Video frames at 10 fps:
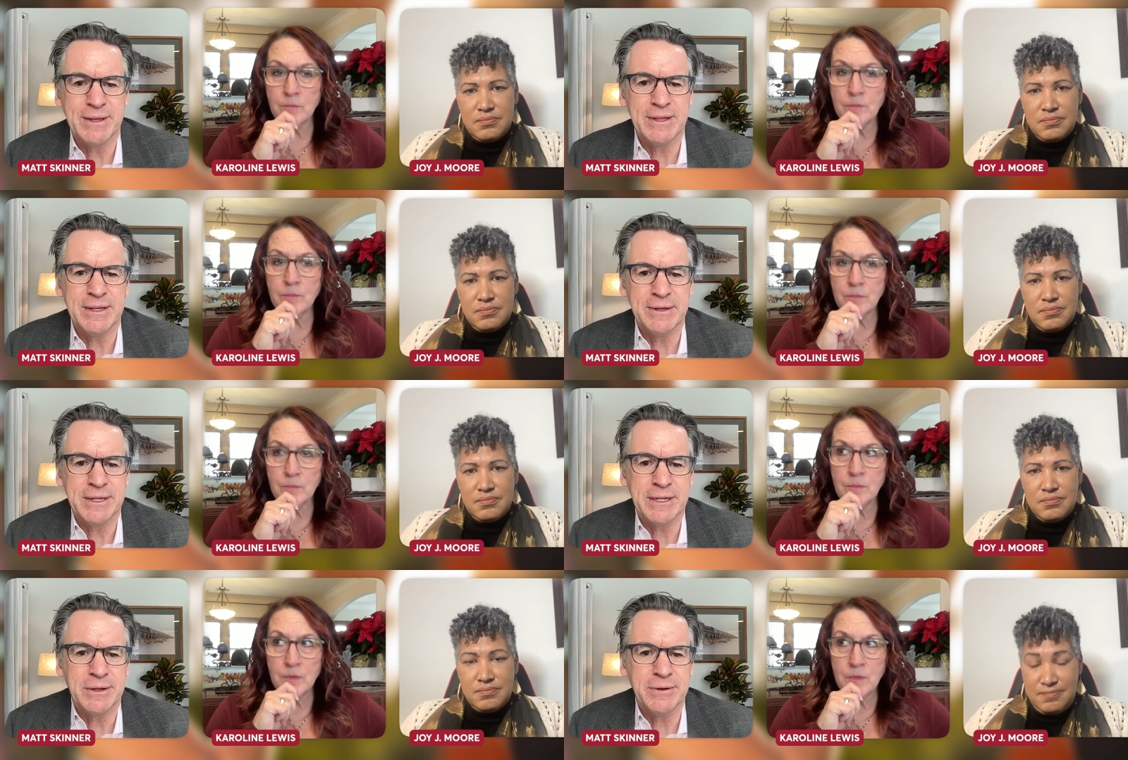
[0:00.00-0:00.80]
Speaker 1: about the
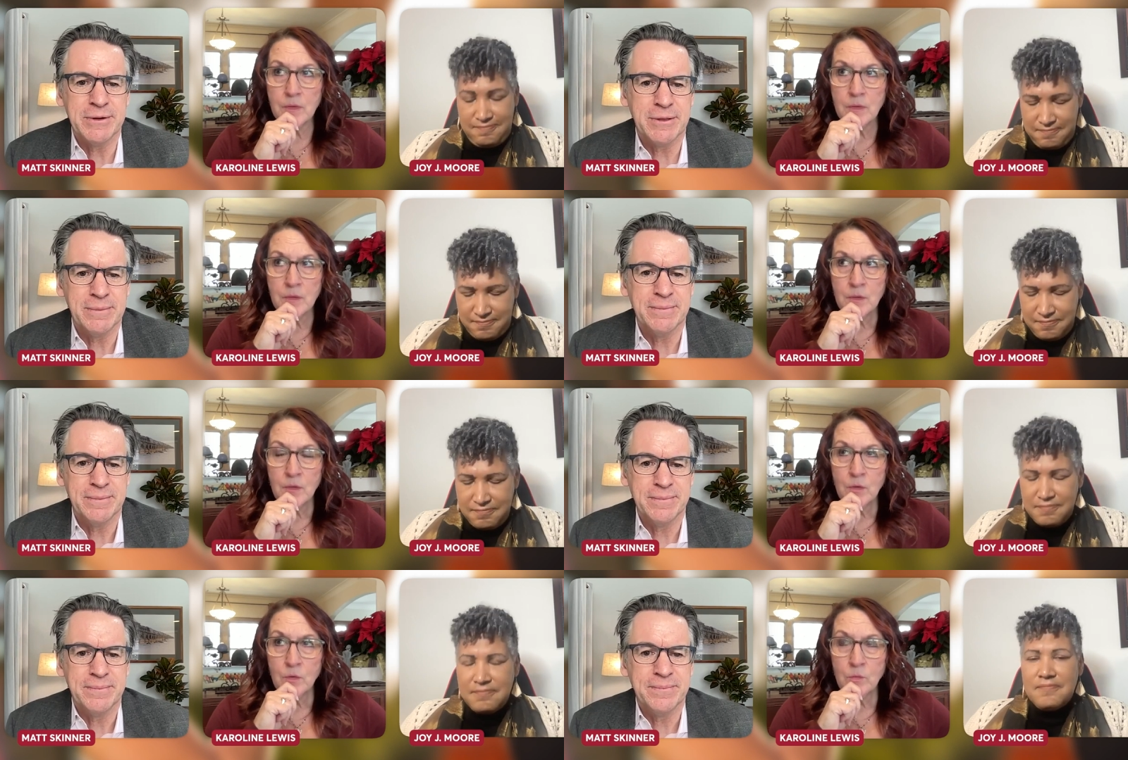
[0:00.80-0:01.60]
healing and the growth.
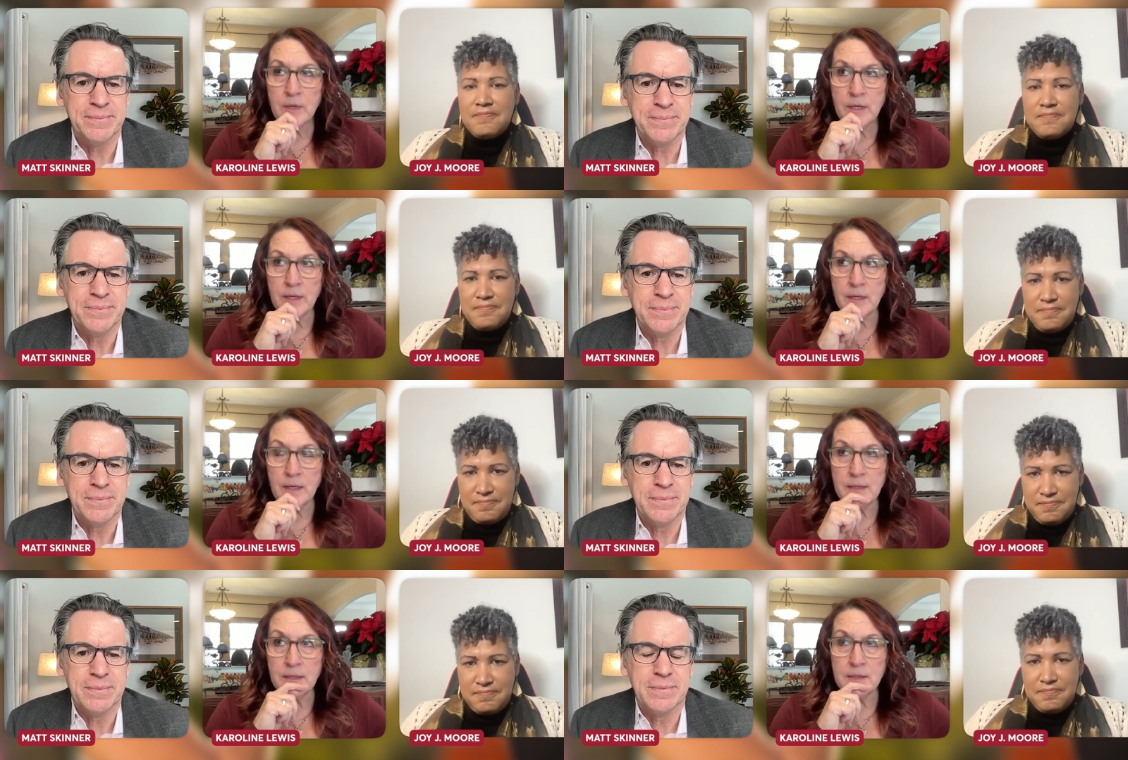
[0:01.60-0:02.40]
Speaker 2: Right.
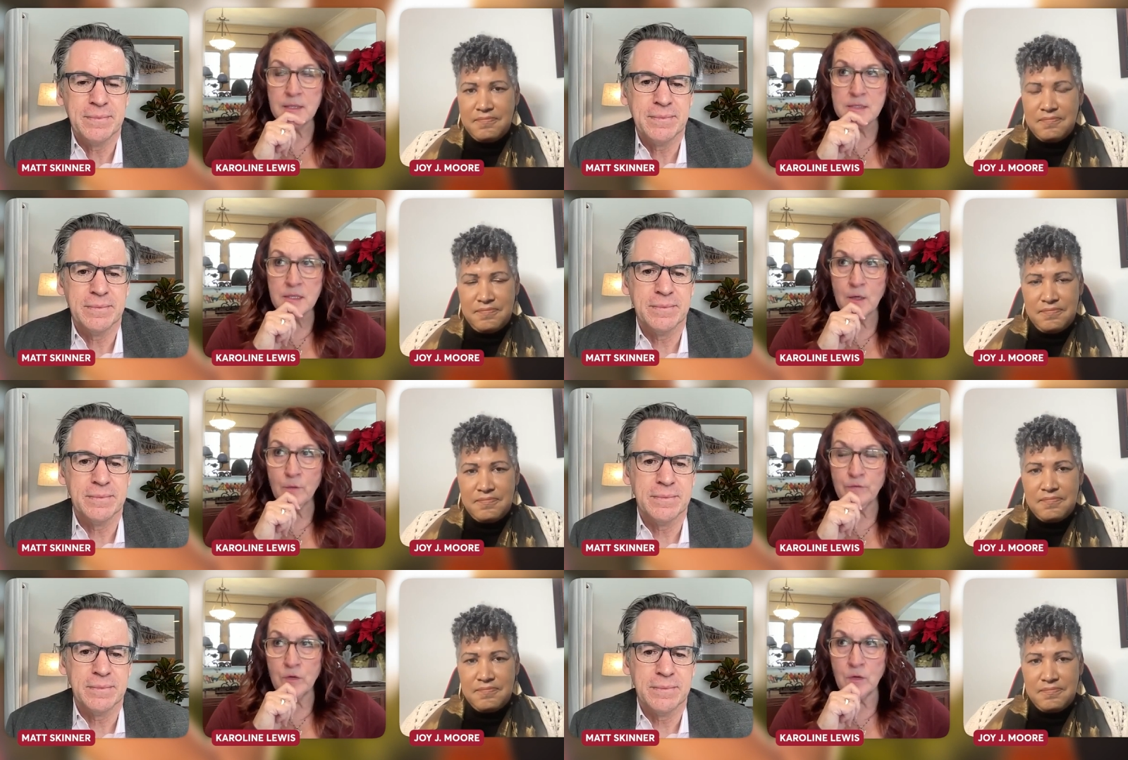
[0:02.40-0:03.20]
And it, it's a
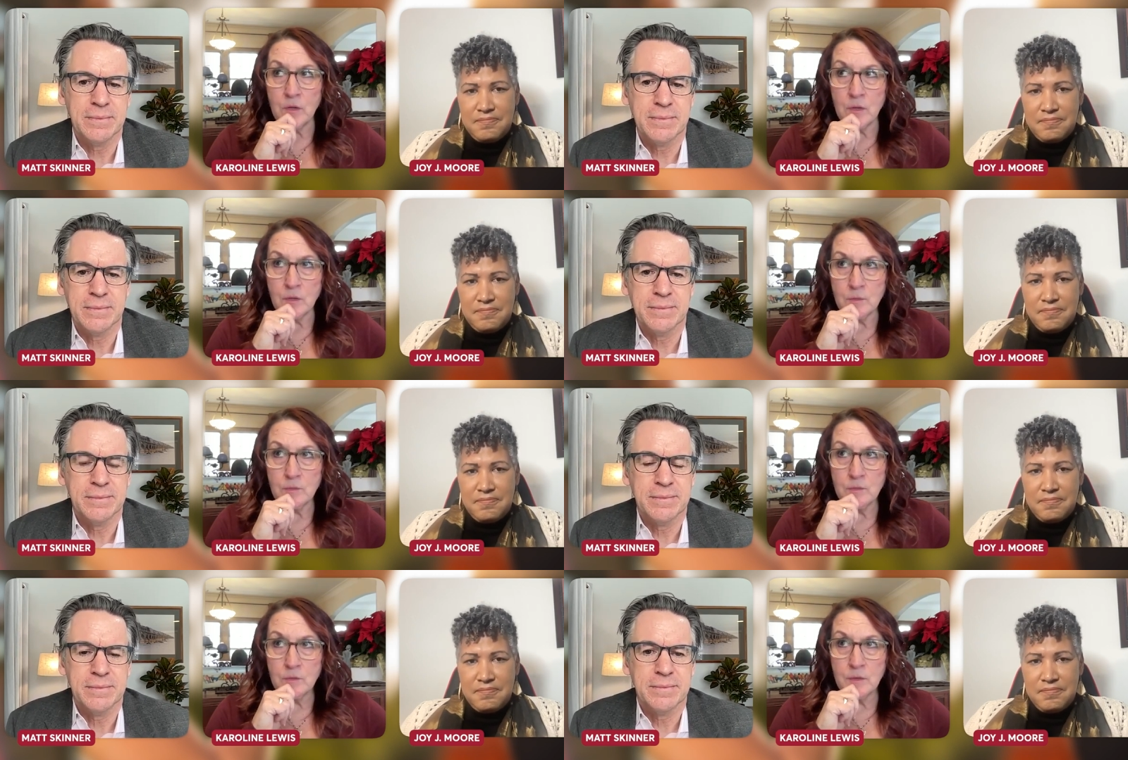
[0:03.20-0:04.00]
helpful
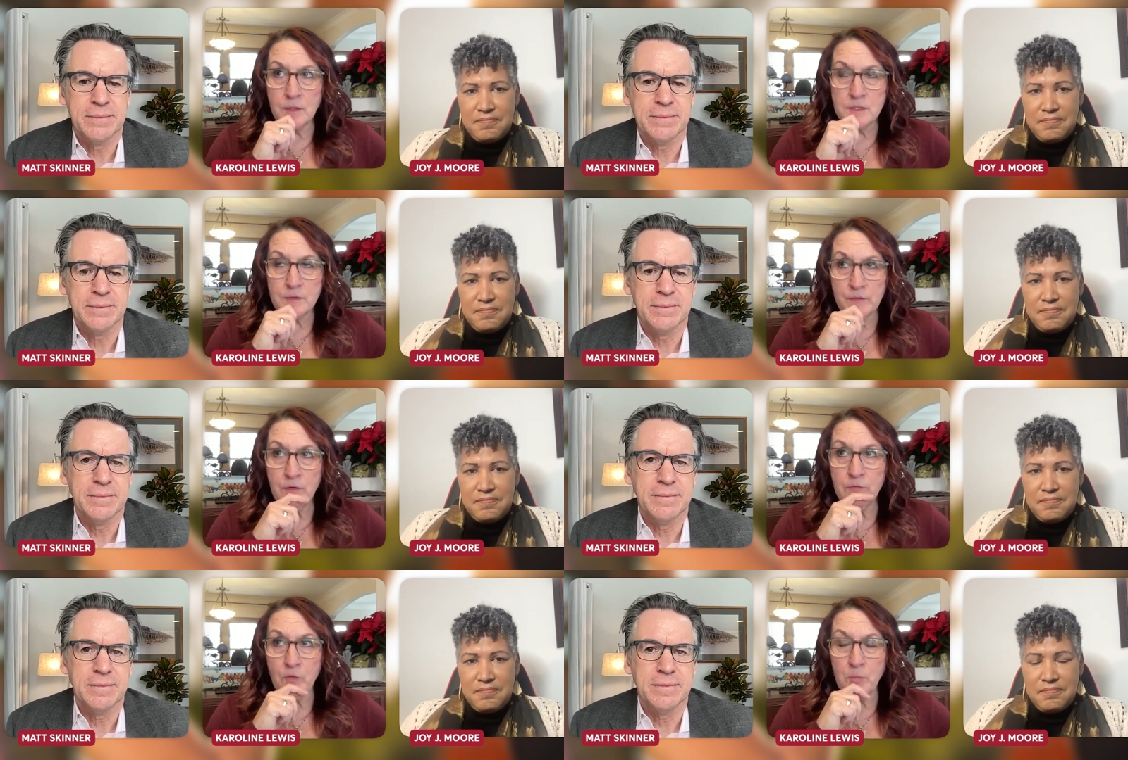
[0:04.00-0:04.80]
it's a
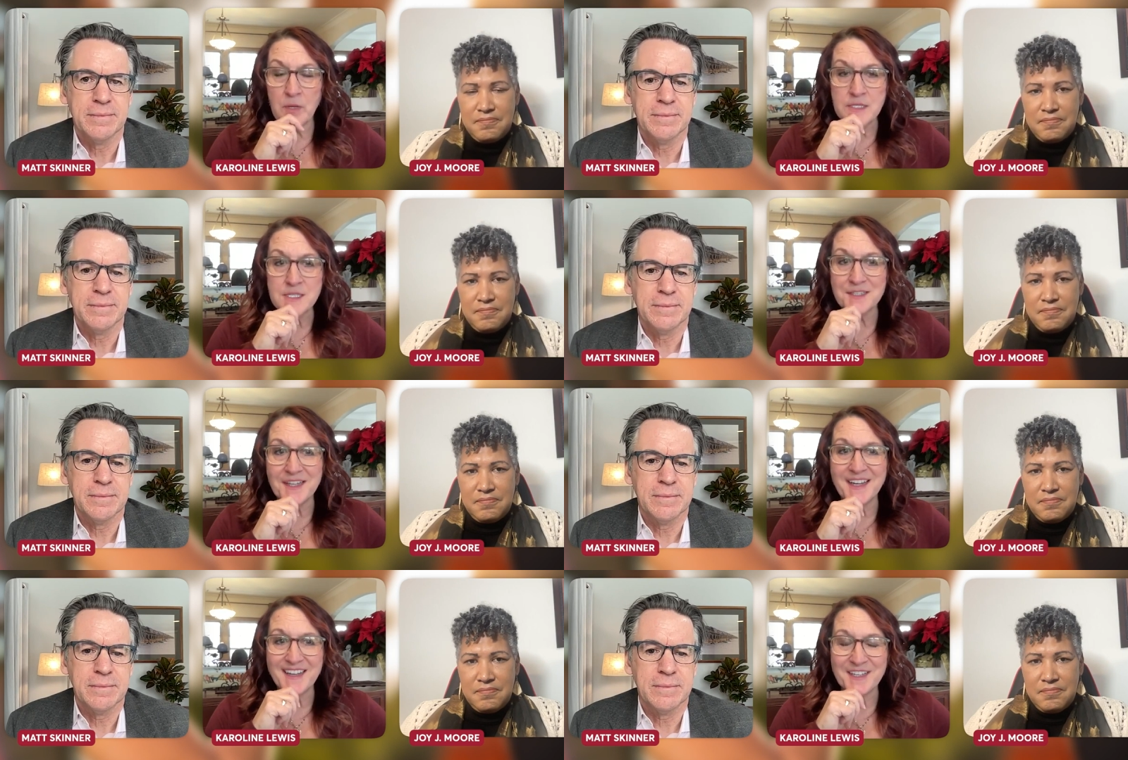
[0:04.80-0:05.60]
helpful place to
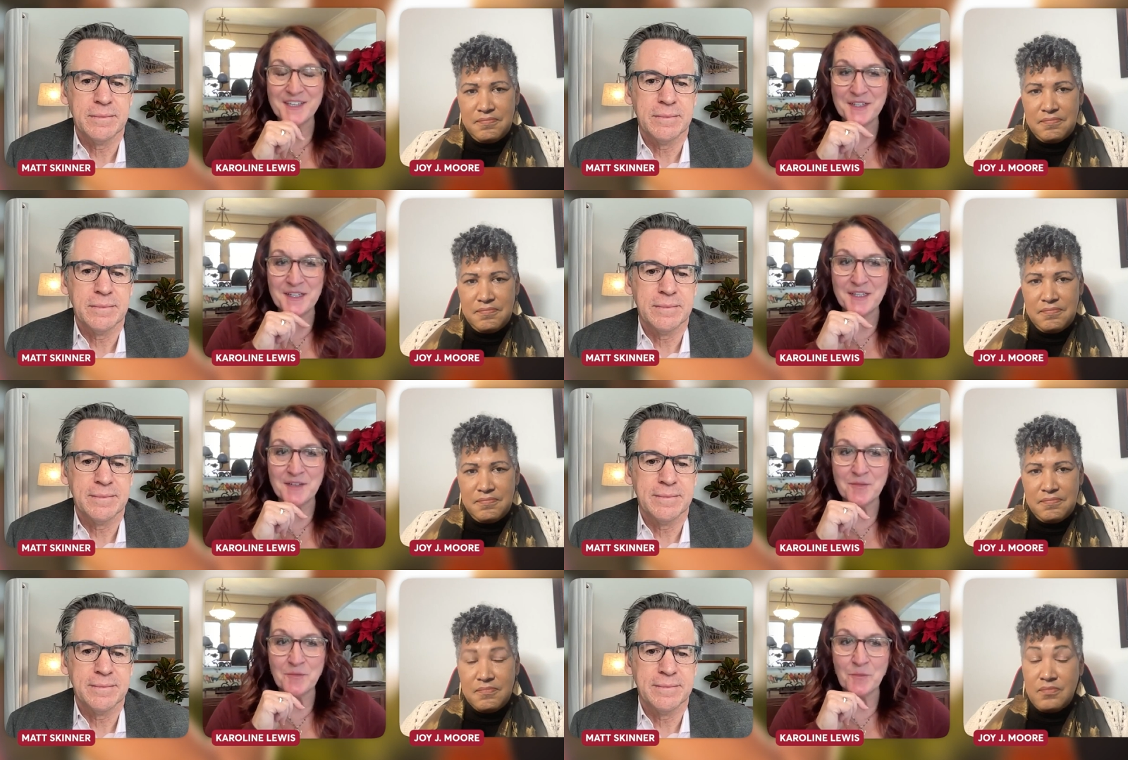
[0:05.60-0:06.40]
land
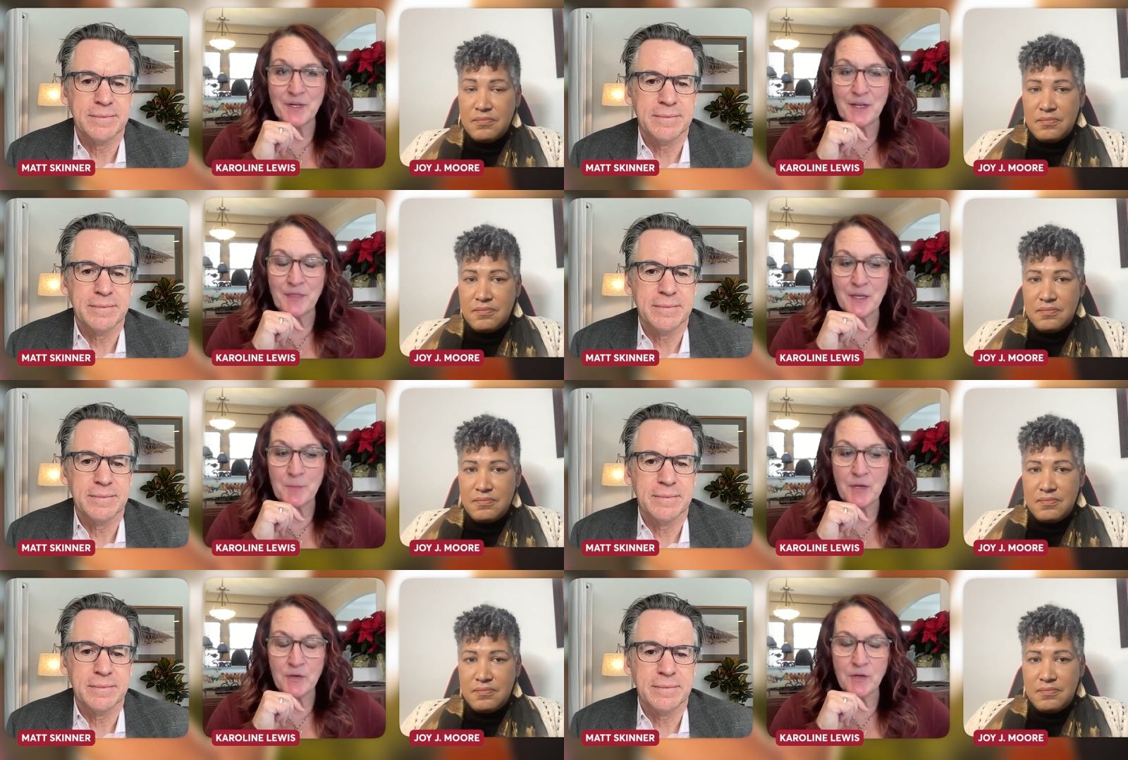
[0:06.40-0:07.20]
in when I think
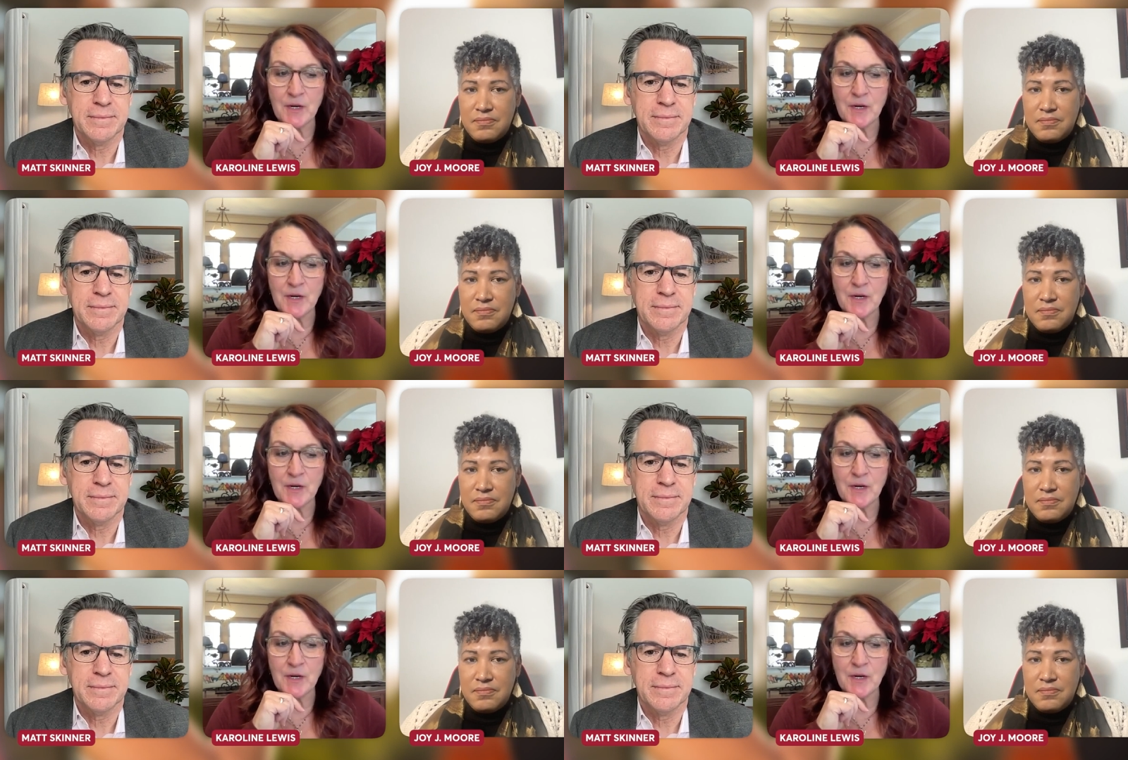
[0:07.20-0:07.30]
about our